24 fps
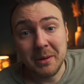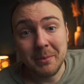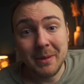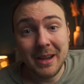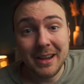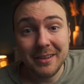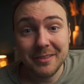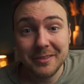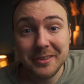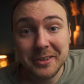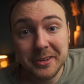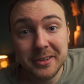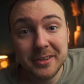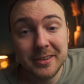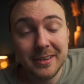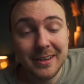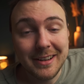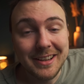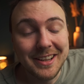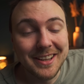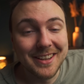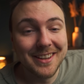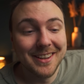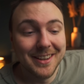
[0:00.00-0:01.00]
I'm after.
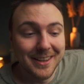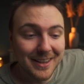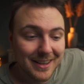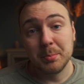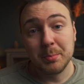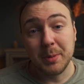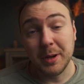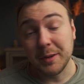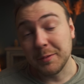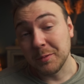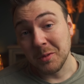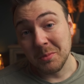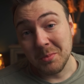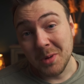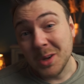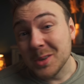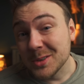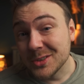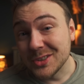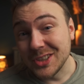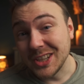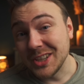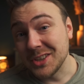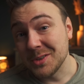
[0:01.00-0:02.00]
But for
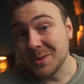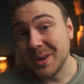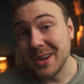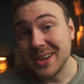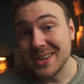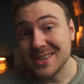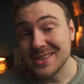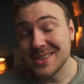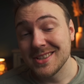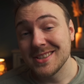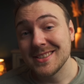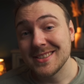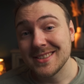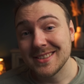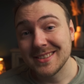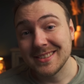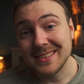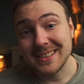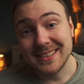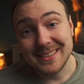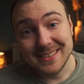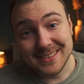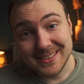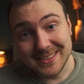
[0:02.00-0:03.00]
most situations,
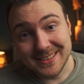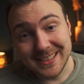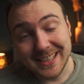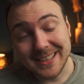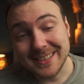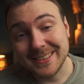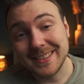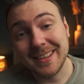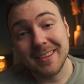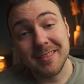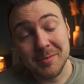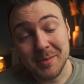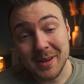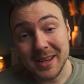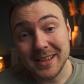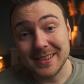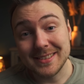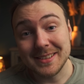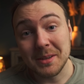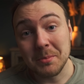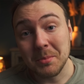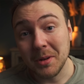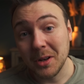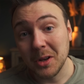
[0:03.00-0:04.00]
sixty F P
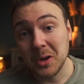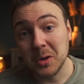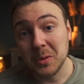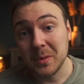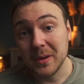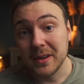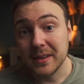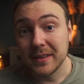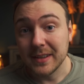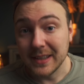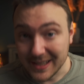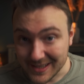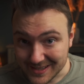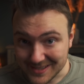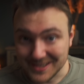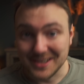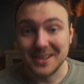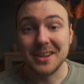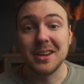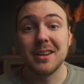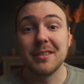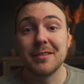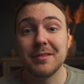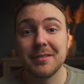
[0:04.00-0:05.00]
S and below is
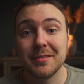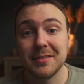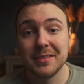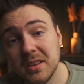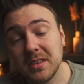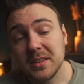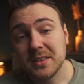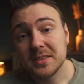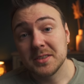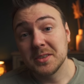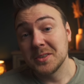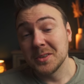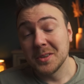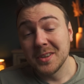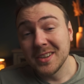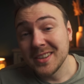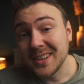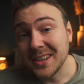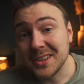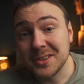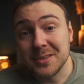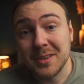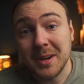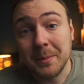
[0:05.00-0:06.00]
enough. So during
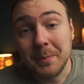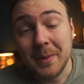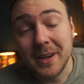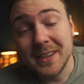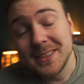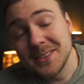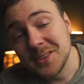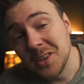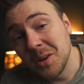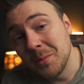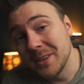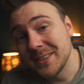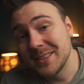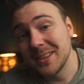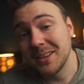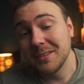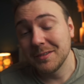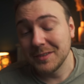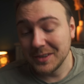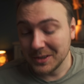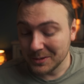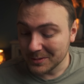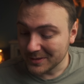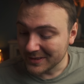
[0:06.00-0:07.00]
the trip, I saw
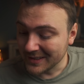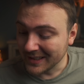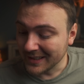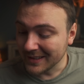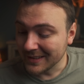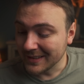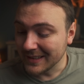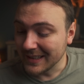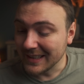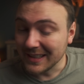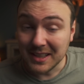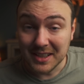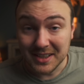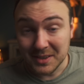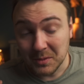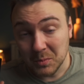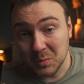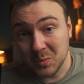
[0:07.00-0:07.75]
myself using the, the